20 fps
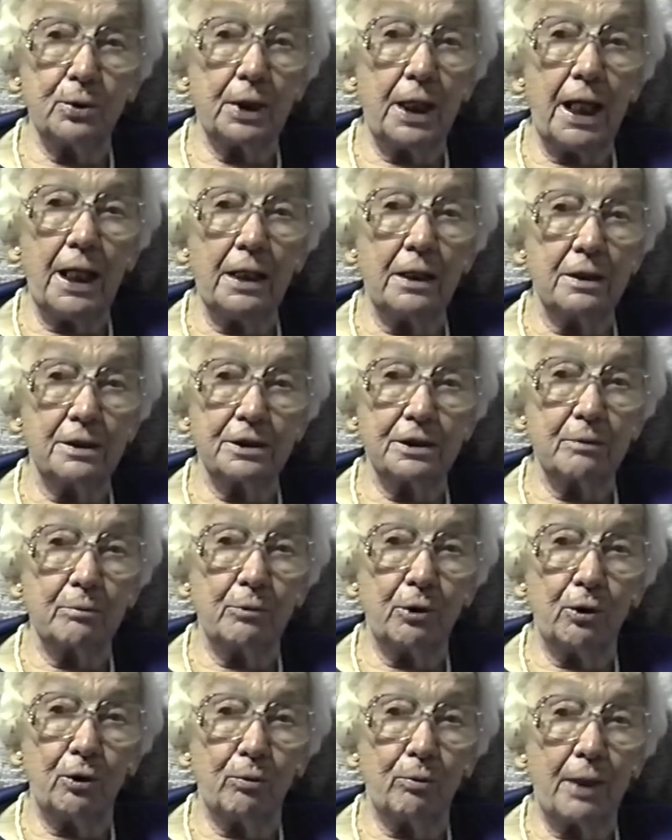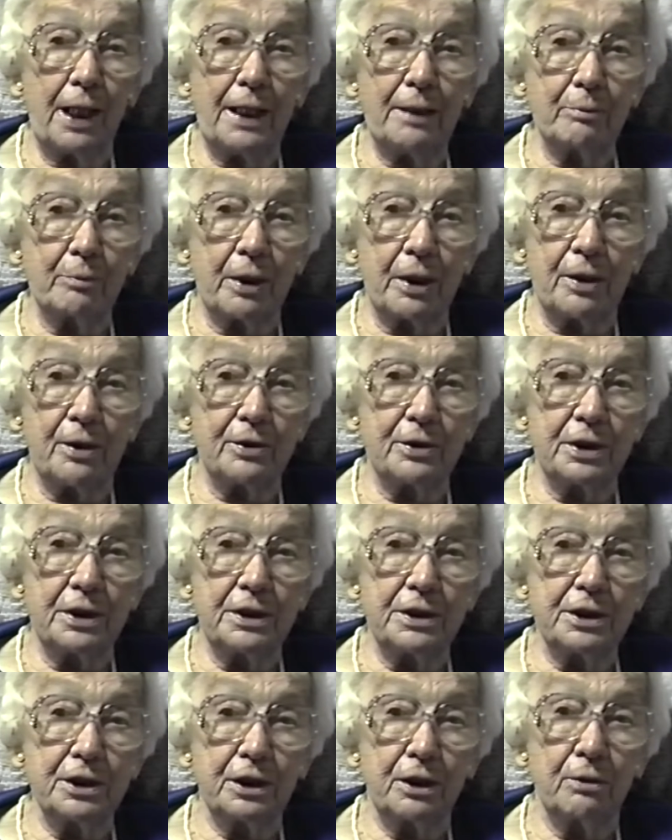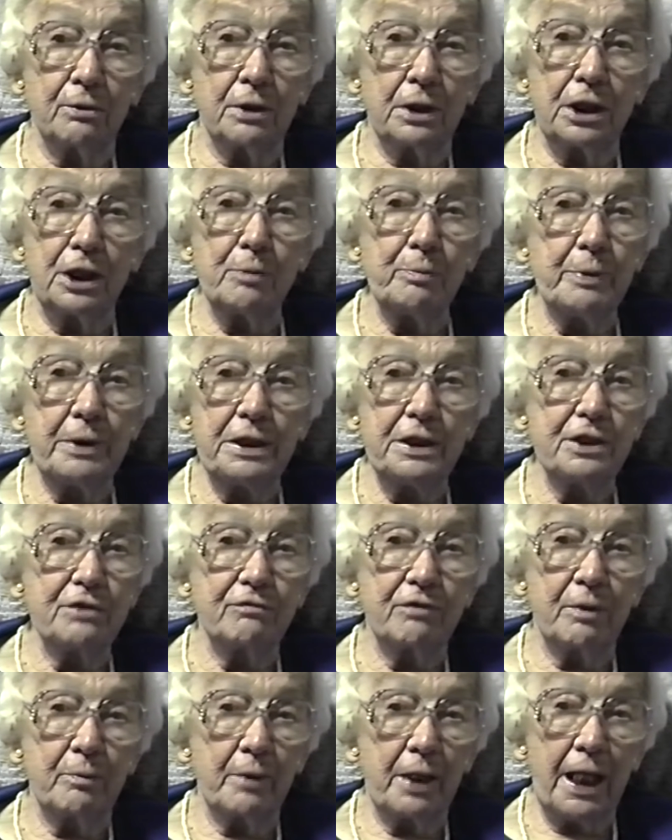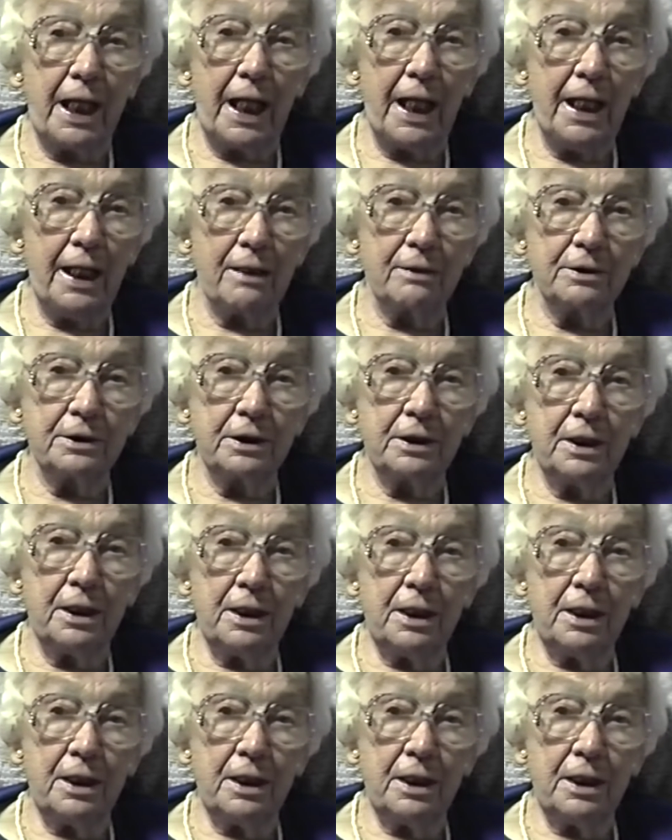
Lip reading: gallons or more blackberries just to go a little piece from the house.